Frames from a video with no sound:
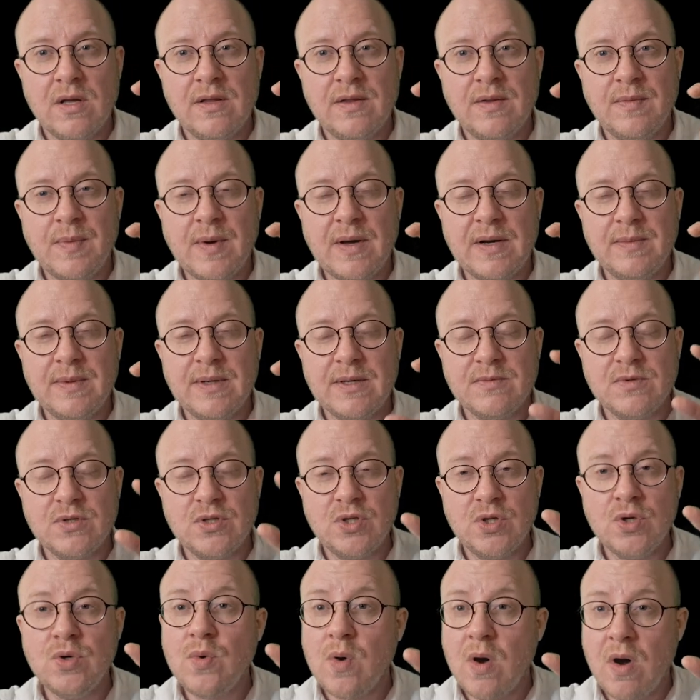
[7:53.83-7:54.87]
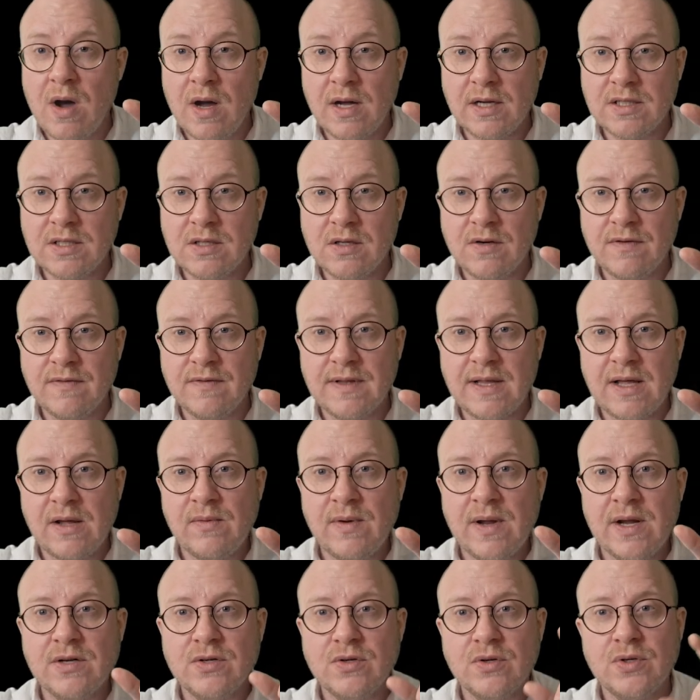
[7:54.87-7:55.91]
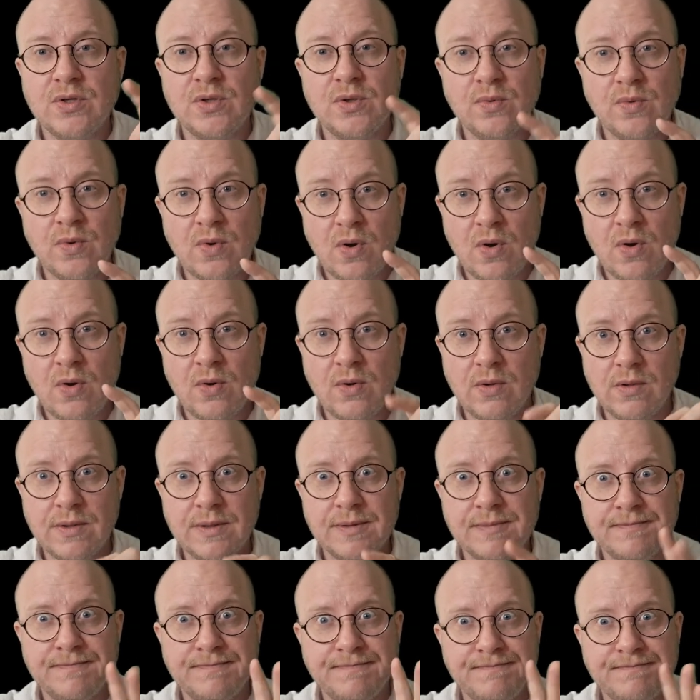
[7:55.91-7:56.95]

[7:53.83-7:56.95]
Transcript: body becomes too hot over that range or too cold,